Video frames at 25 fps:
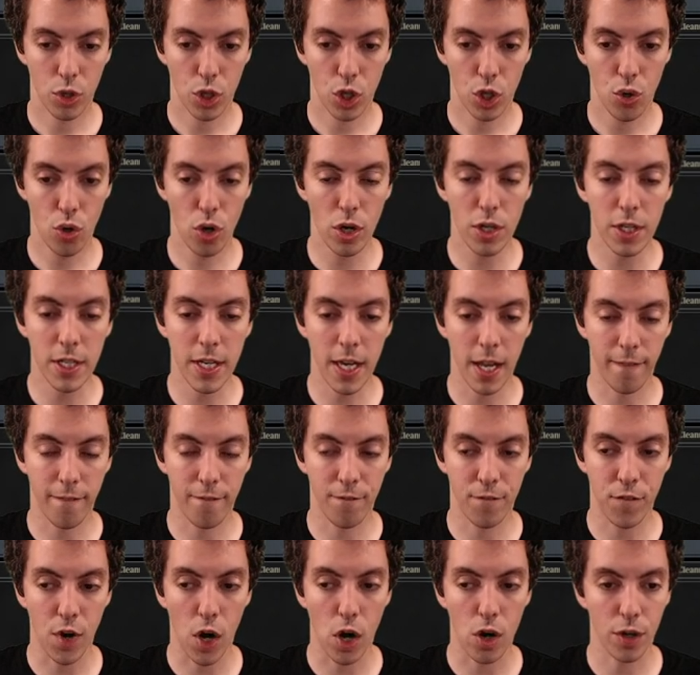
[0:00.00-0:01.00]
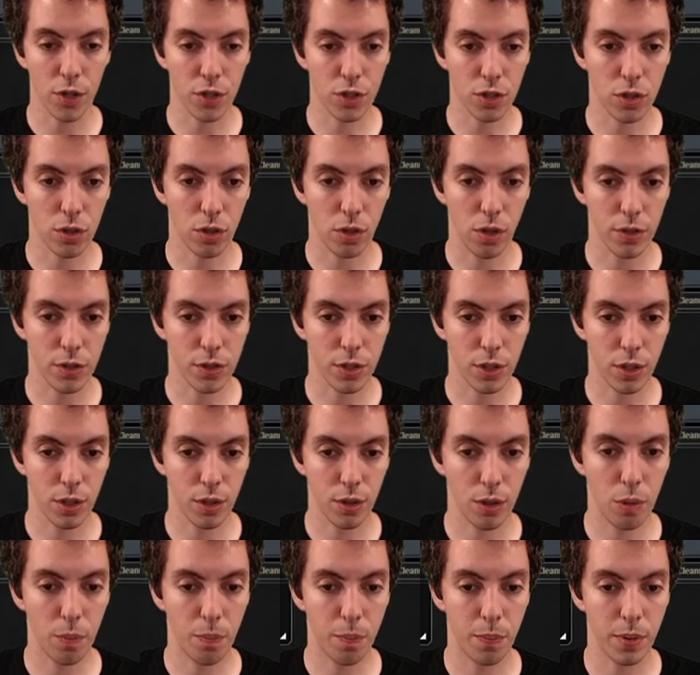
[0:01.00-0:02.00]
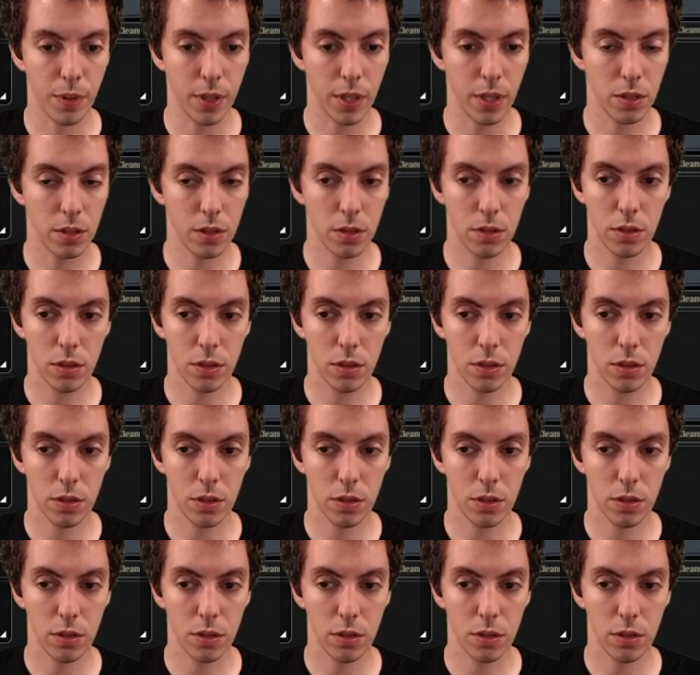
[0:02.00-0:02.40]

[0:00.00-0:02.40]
Could get a forest also, but